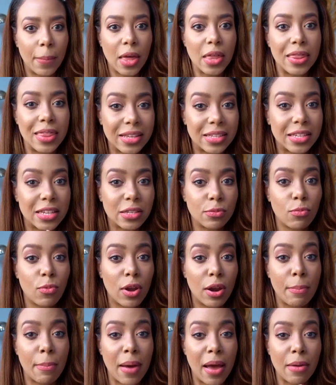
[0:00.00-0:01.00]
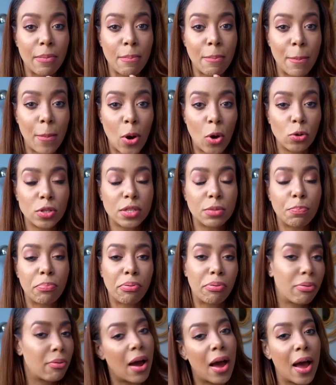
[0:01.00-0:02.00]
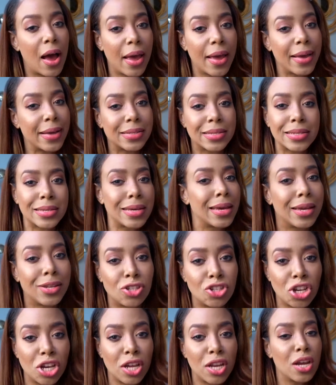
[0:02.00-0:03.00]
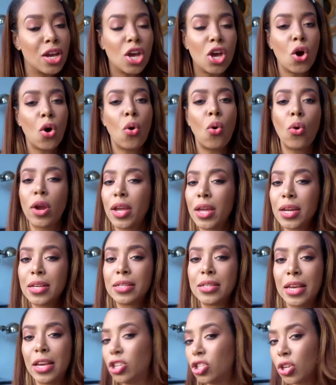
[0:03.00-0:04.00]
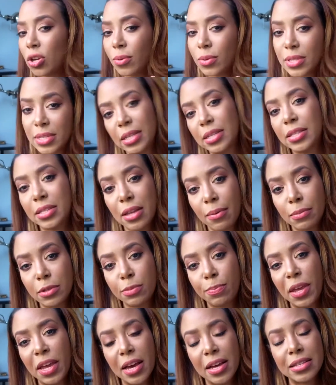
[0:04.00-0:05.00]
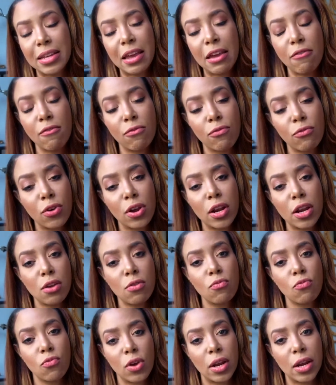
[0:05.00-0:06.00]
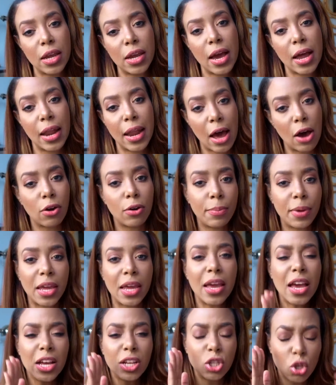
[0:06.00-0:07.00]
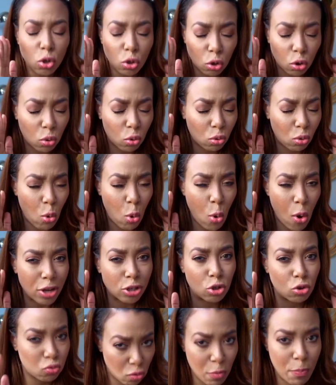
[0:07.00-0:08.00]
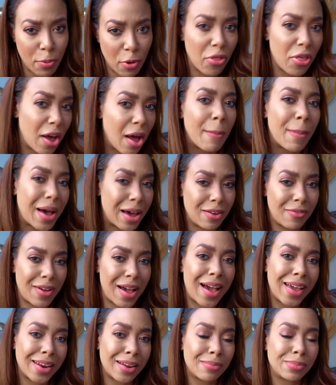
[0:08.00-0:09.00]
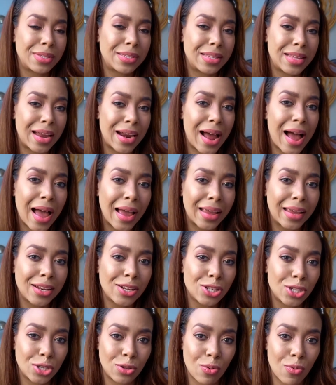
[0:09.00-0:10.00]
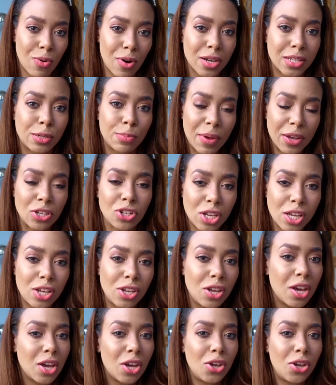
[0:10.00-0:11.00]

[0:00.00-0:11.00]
This is one of my most prized kitchen organizational systems because it really, really allowed me to quadruple the amount of items that I can store, especially,